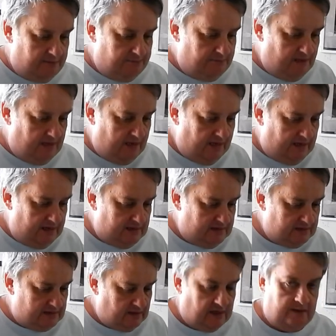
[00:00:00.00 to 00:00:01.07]
so this
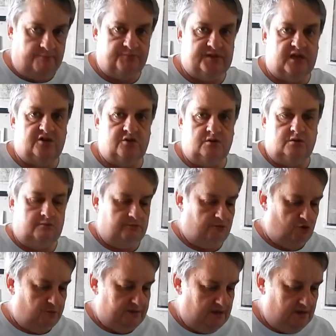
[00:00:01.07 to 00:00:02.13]
shout out for you,
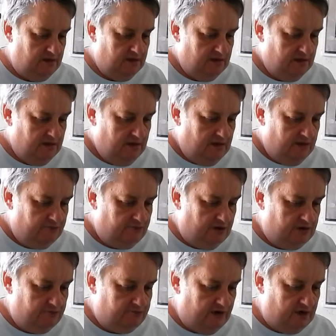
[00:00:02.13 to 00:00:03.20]
Sam. And
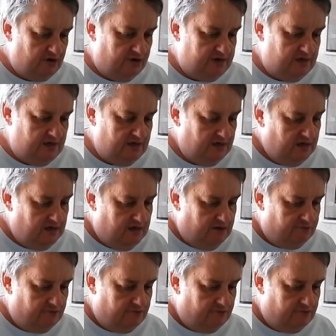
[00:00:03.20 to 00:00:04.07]
thank you, Ruby.